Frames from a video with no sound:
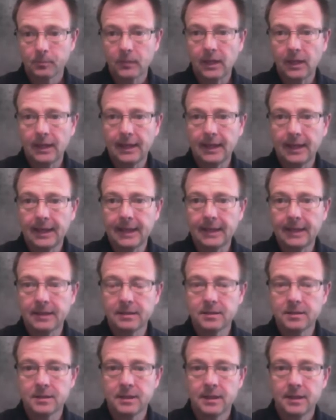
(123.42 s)

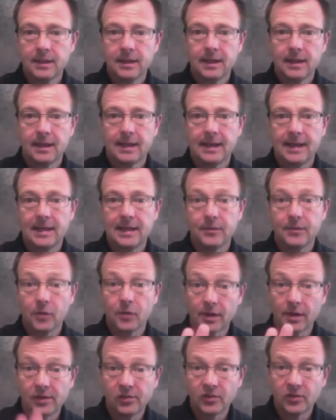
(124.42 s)
and I have
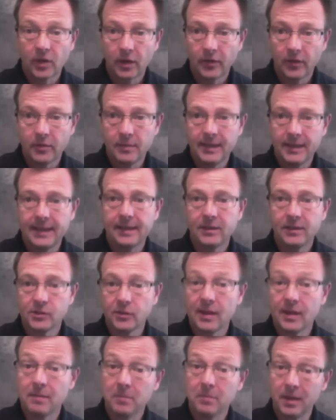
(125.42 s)
already started the meeting, so
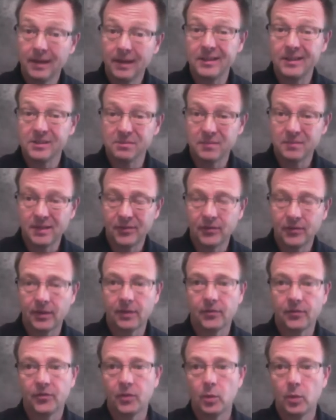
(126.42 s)
that button is
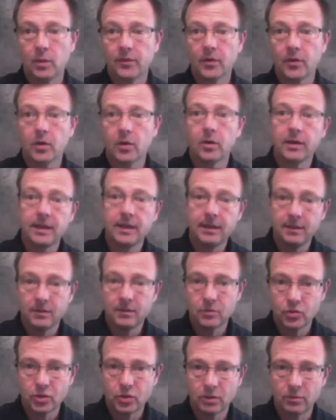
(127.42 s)
missing. So we've already
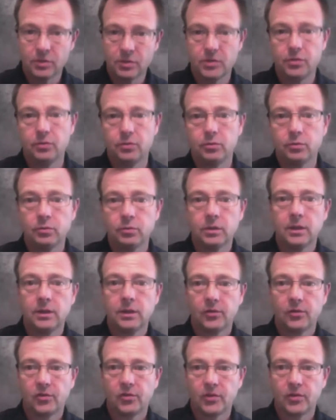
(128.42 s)
jumped to
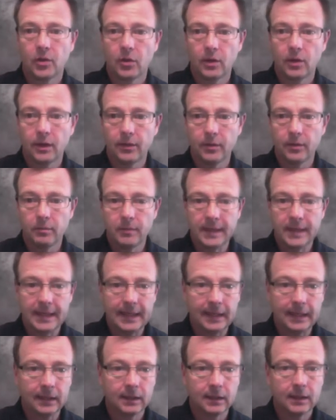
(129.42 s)
starting the
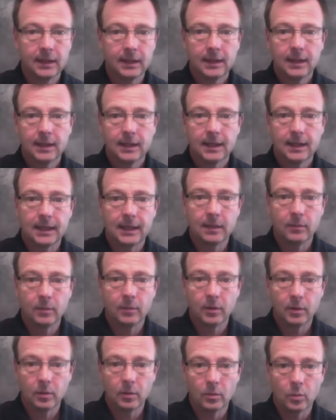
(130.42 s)
meeting.
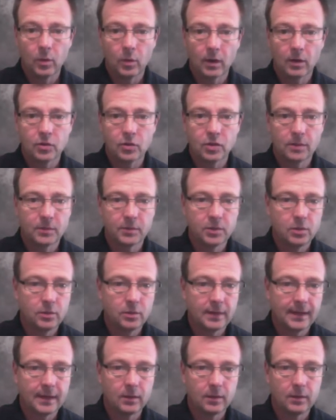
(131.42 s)
But what I'll jump to
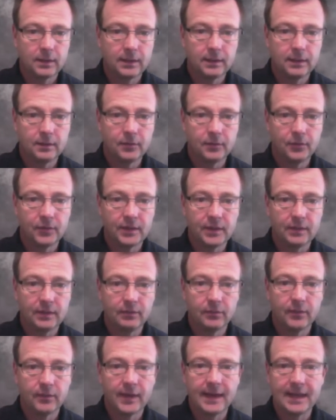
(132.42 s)
now is
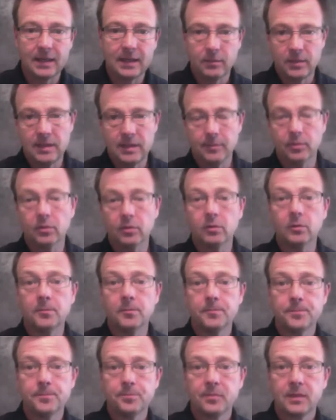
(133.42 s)
inviting people
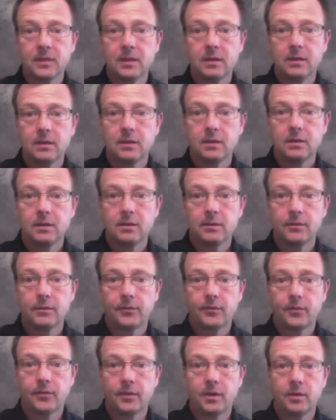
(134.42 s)

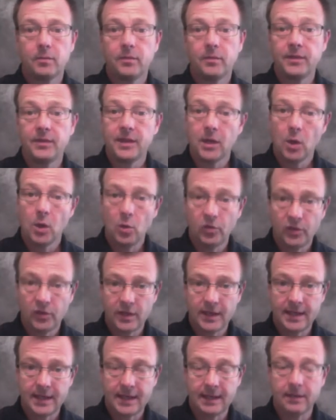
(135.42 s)
from the
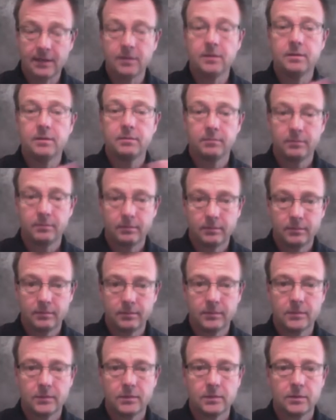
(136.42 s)
hosting end
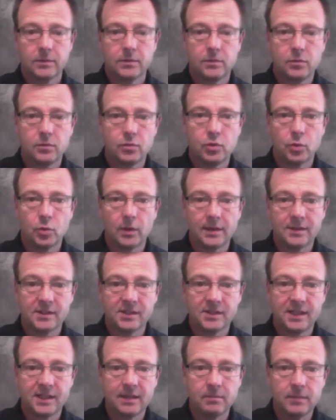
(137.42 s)
to join
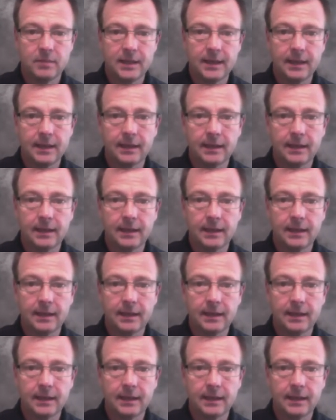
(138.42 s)
said meeting.